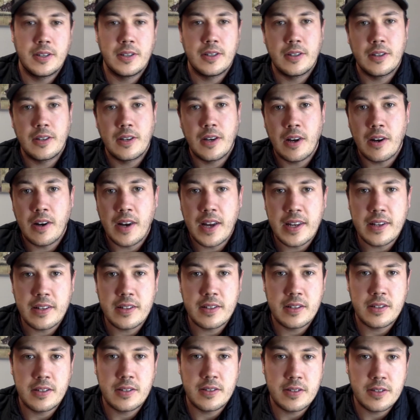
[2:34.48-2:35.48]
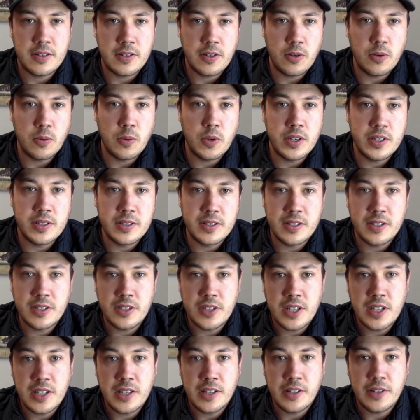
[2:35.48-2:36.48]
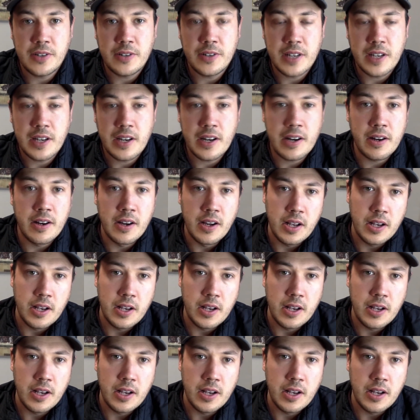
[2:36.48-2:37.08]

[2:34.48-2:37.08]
All right, so what is the cheat code here?